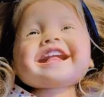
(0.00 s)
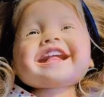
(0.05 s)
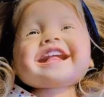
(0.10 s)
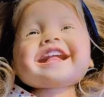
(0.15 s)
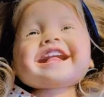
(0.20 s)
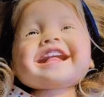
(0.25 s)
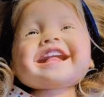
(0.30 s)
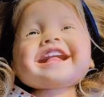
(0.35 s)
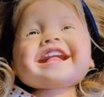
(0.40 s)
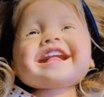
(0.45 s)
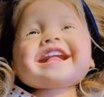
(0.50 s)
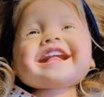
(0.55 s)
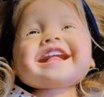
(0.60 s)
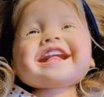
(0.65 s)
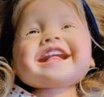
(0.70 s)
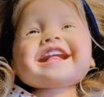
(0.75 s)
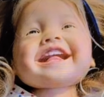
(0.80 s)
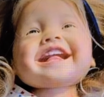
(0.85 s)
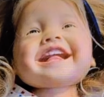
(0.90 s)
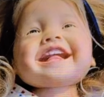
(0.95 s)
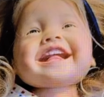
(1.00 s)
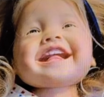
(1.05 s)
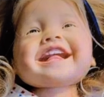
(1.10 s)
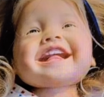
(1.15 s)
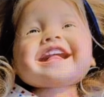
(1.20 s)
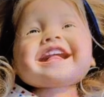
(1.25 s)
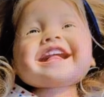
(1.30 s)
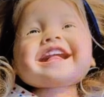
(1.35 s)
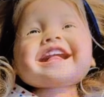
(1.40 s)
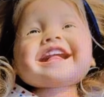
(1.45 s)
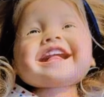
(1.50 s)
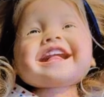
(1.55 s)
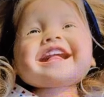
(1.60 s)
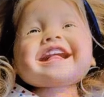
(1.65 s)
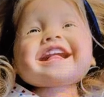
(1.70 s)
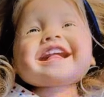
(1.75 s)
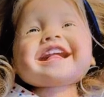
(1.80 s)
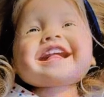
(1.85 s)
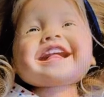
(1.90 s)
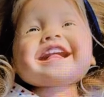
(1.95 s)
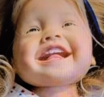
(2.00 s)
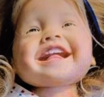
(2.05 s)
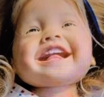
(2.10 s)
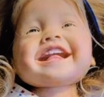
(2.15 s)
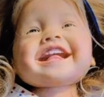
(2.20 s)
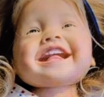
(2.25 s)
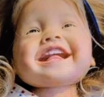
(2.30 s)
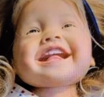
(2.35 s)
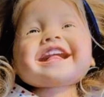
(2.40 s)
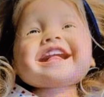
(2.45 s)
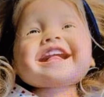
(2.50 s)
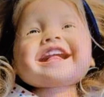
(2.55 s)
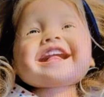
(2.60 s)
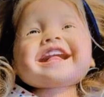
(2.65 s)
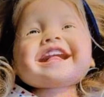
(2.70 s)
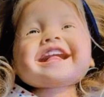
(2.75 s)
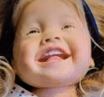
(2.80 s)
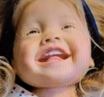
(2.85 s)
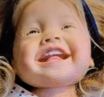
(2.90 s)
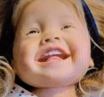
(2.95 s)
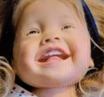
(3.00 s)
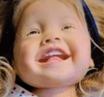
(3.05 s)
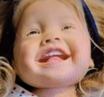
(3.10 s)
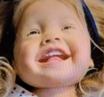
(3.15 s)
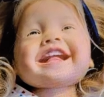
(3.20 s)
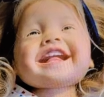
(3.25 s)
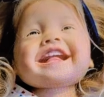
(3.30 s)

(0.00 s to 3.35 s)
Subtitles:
Nothing is said.